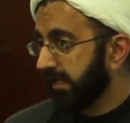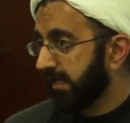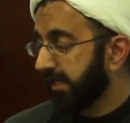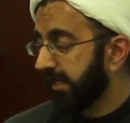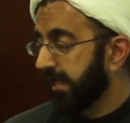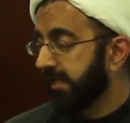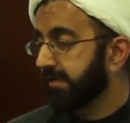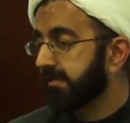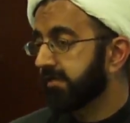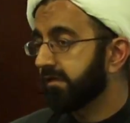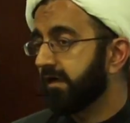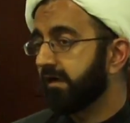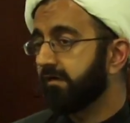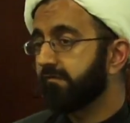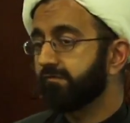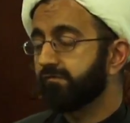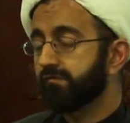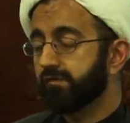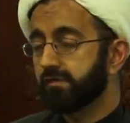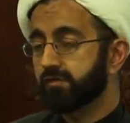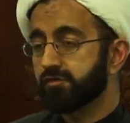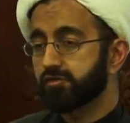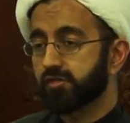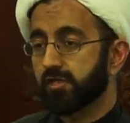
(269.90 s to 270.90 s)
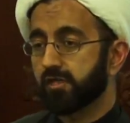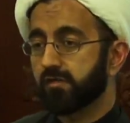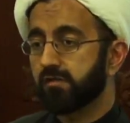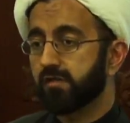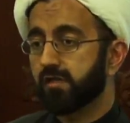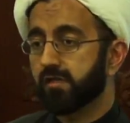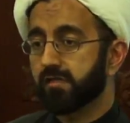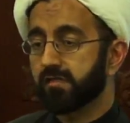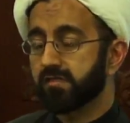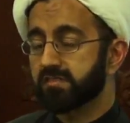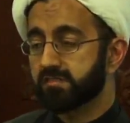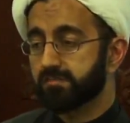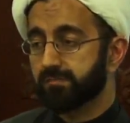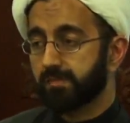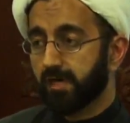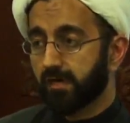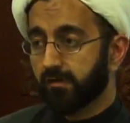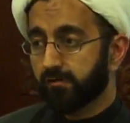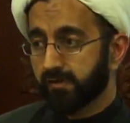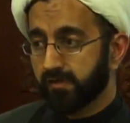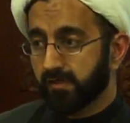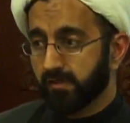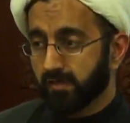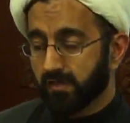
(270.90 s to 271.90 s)
and of, inshallah,
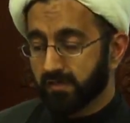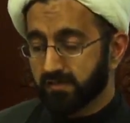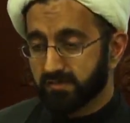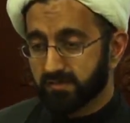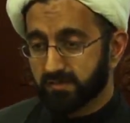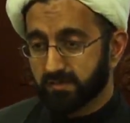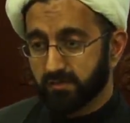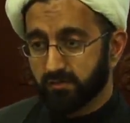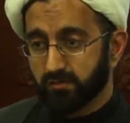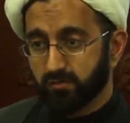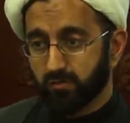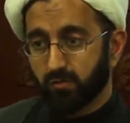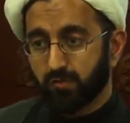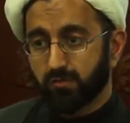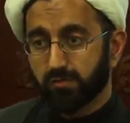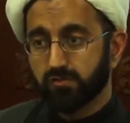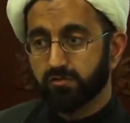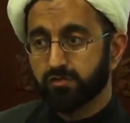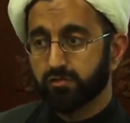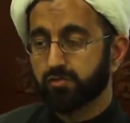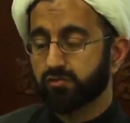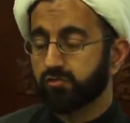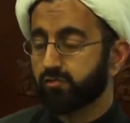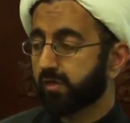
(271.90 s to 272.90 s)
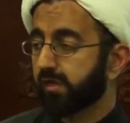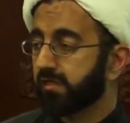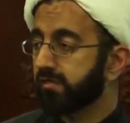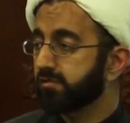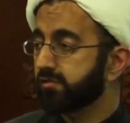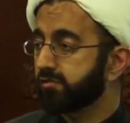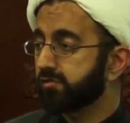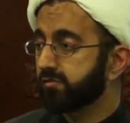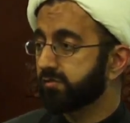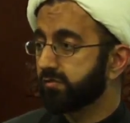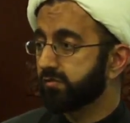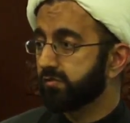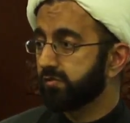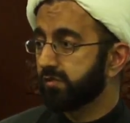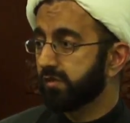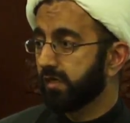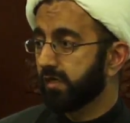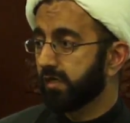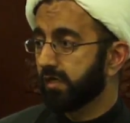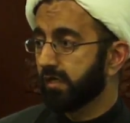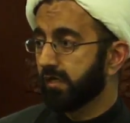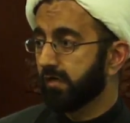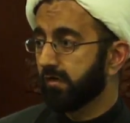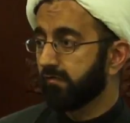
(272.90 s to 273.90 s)
inspiring us in order to try to
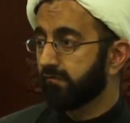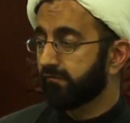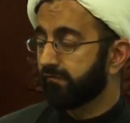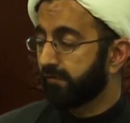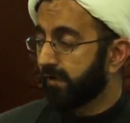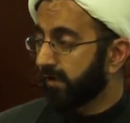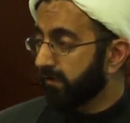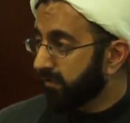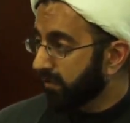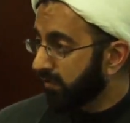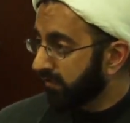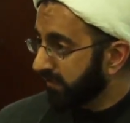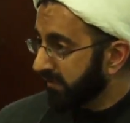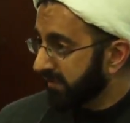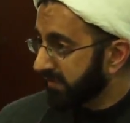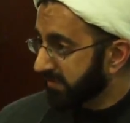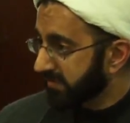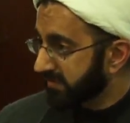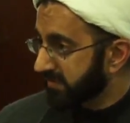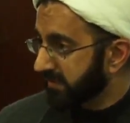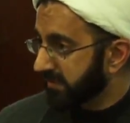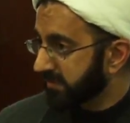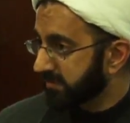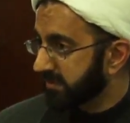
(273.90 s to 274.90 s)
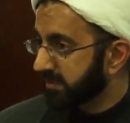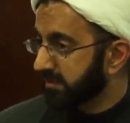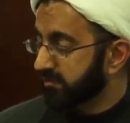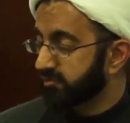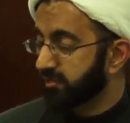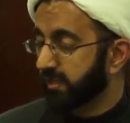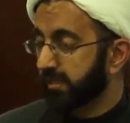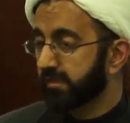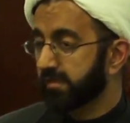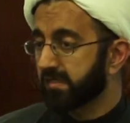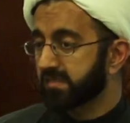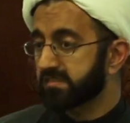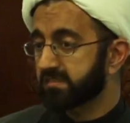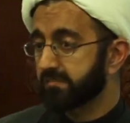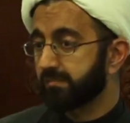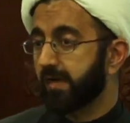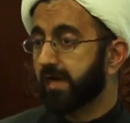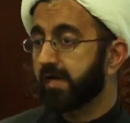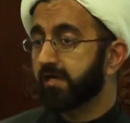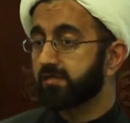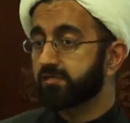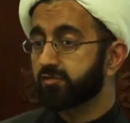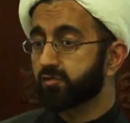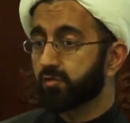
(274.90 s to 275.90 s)
follow these and to try to
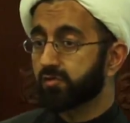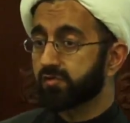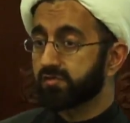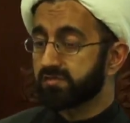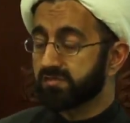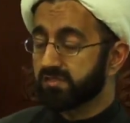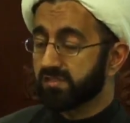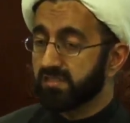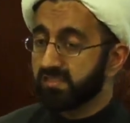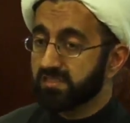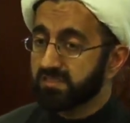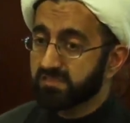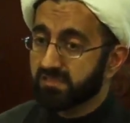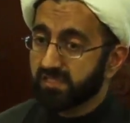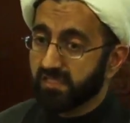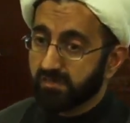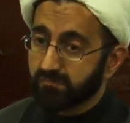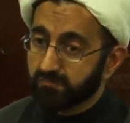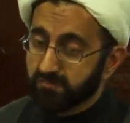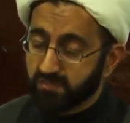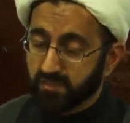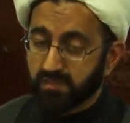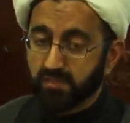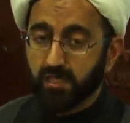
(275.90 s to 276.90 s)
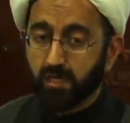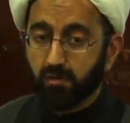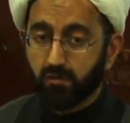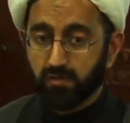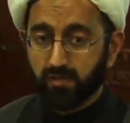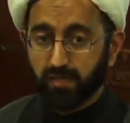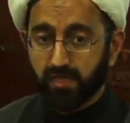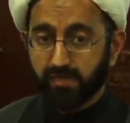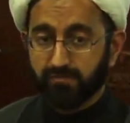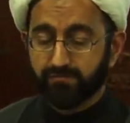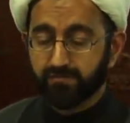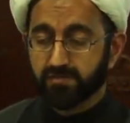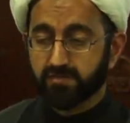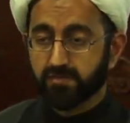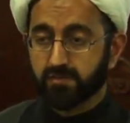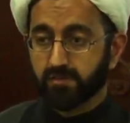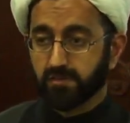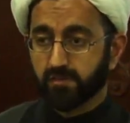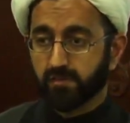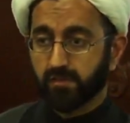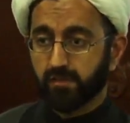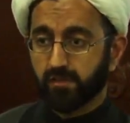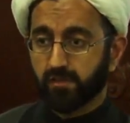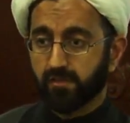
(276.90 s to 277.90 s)
aspire towards these names in our lives.
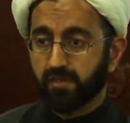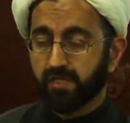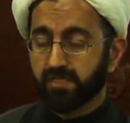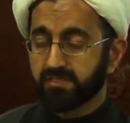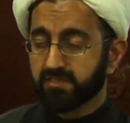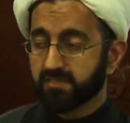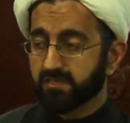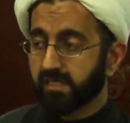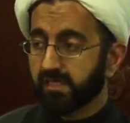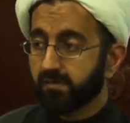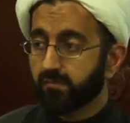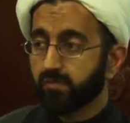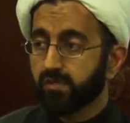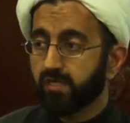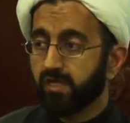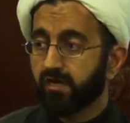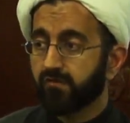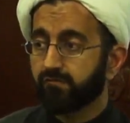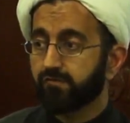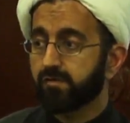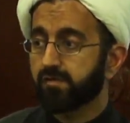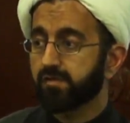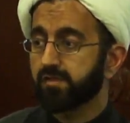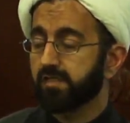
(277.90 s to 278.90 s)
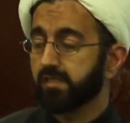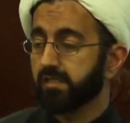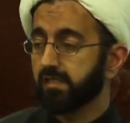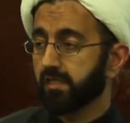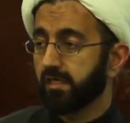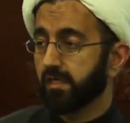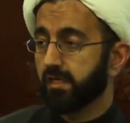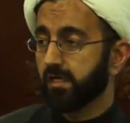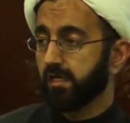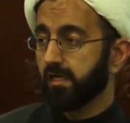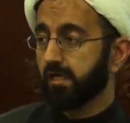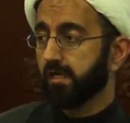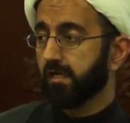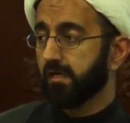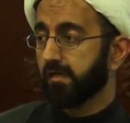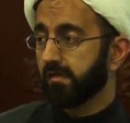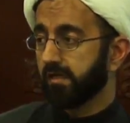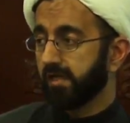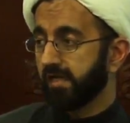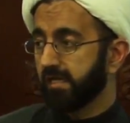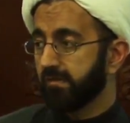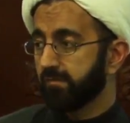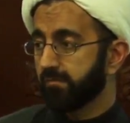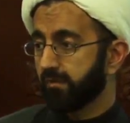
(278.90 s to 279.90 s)
Last night we covered the
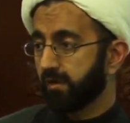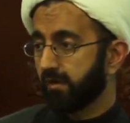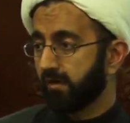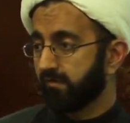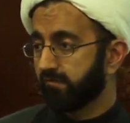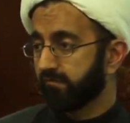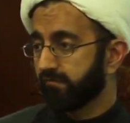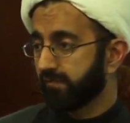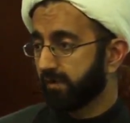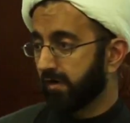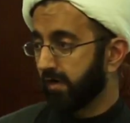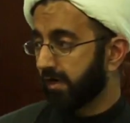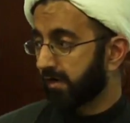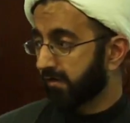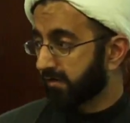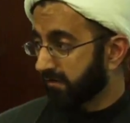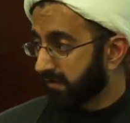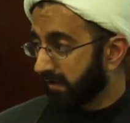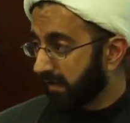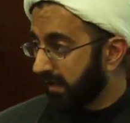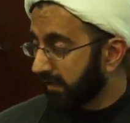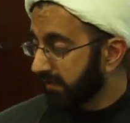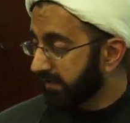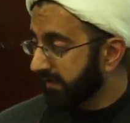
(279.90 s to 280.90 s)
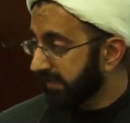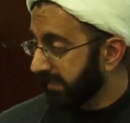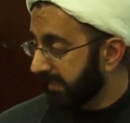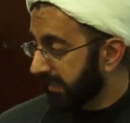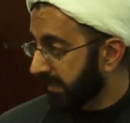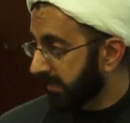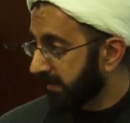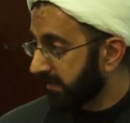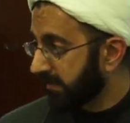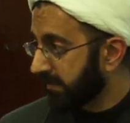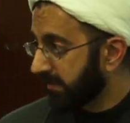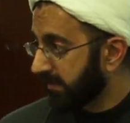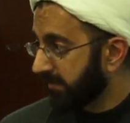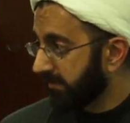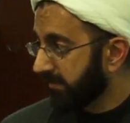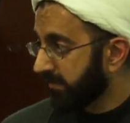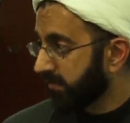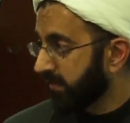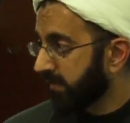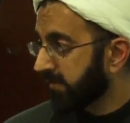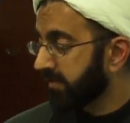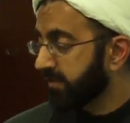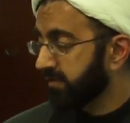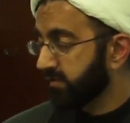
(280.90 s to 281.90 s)
name of Ar-Radiya, the
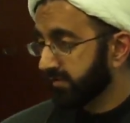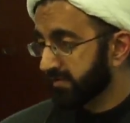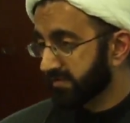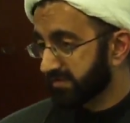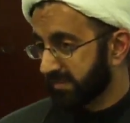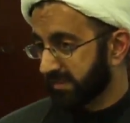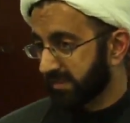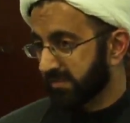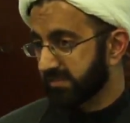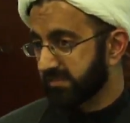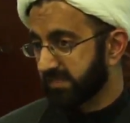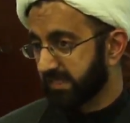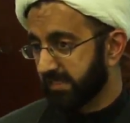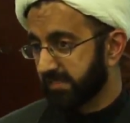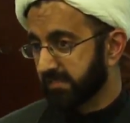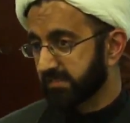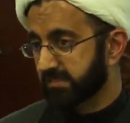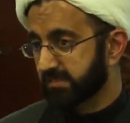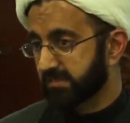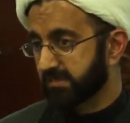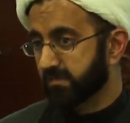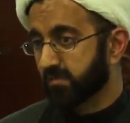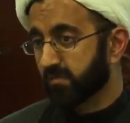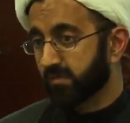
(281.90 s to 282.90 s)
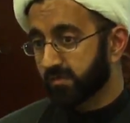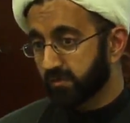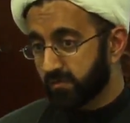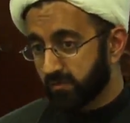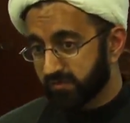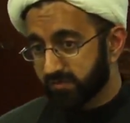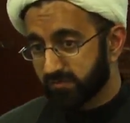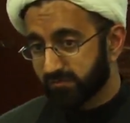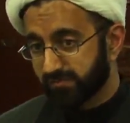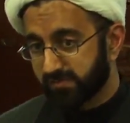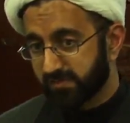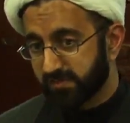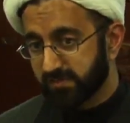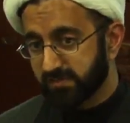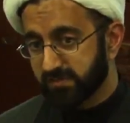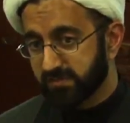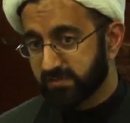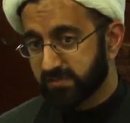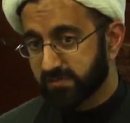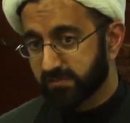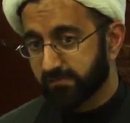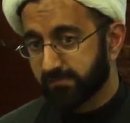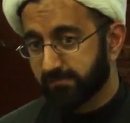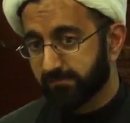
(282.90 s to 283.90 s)
one who is content, the one who is
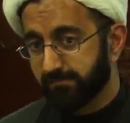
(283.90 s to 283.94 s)
pleased.